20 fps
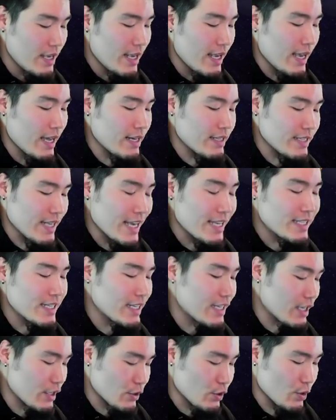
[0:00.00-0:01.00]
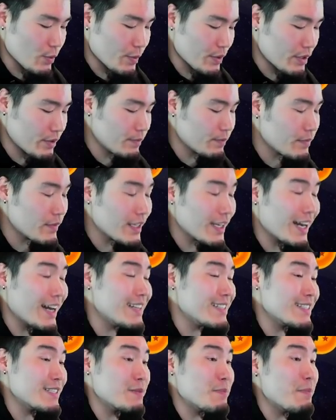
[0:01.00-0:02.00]
and his 18 key super
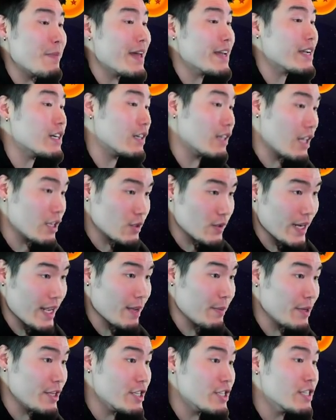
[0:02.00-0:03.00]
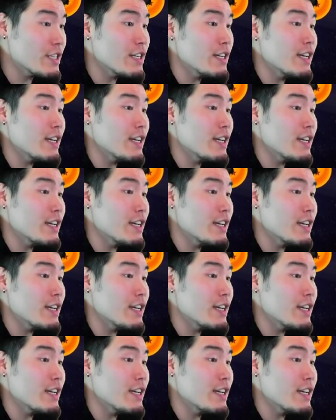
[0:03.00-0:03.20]
causes mega colossal damage